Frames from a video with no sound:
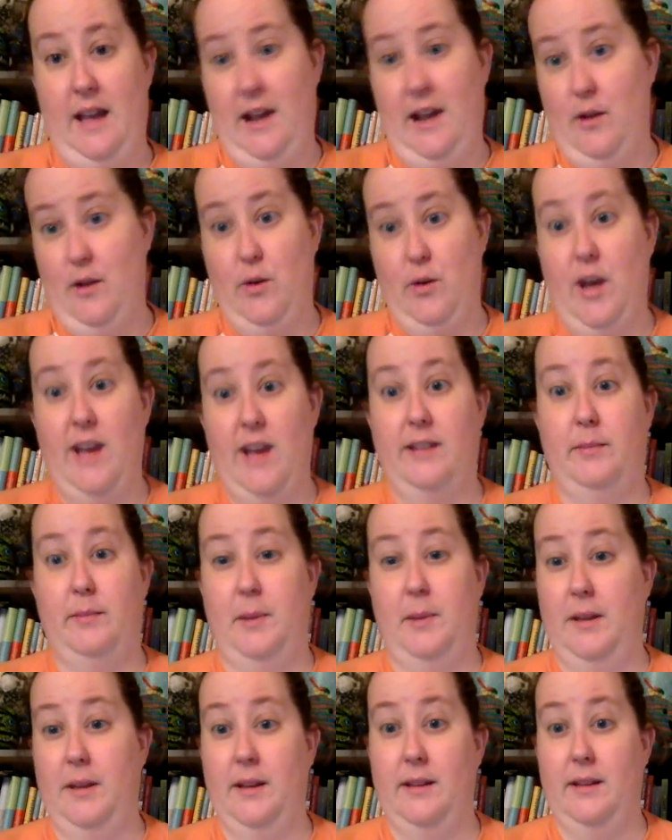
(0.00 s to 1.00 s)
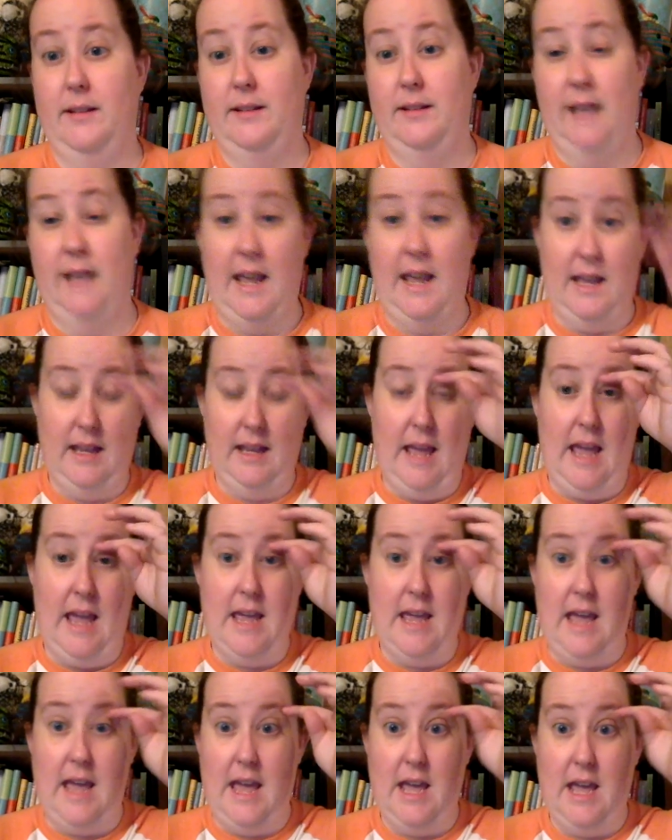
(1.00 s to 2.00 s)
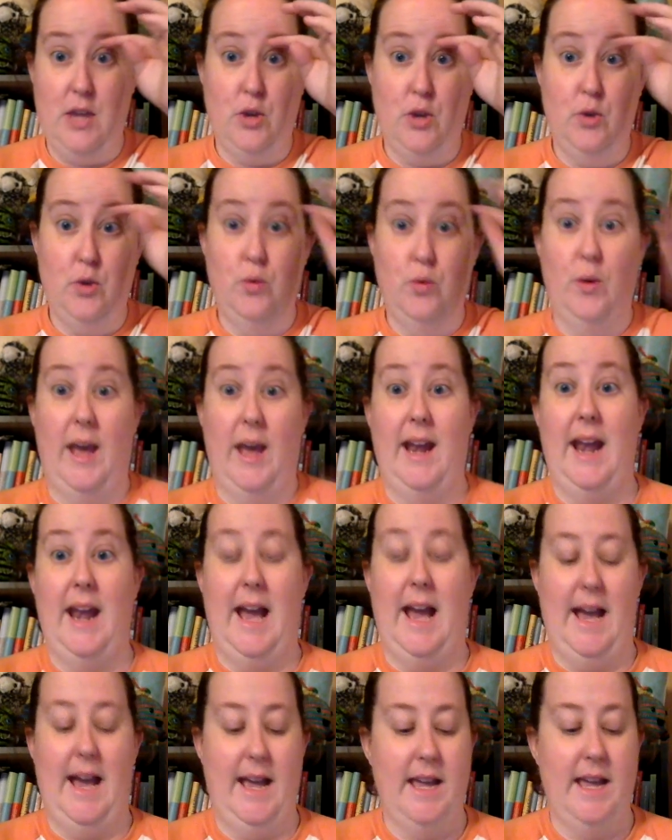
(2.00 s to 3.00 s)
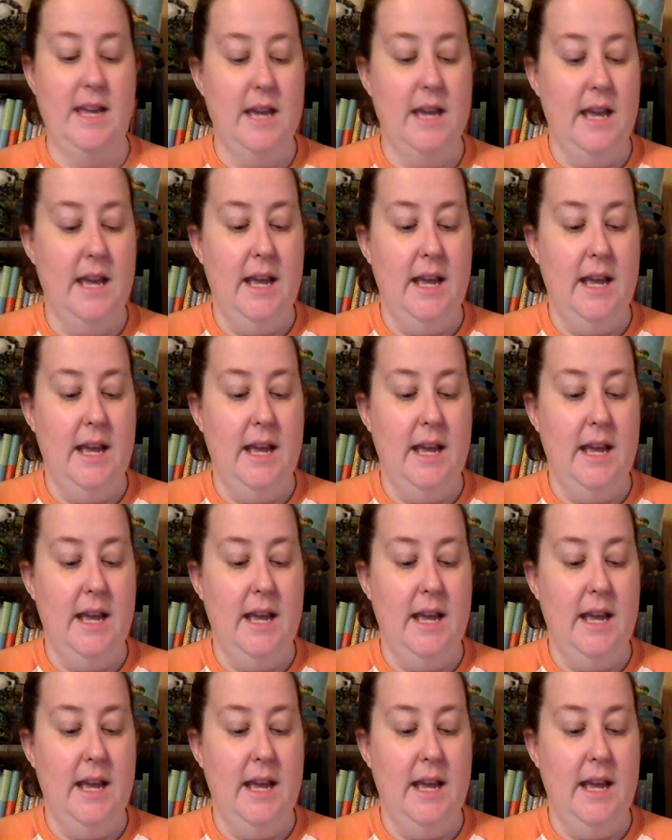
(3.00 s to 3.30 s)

I don't know how you spell it. Say it. K A U N I.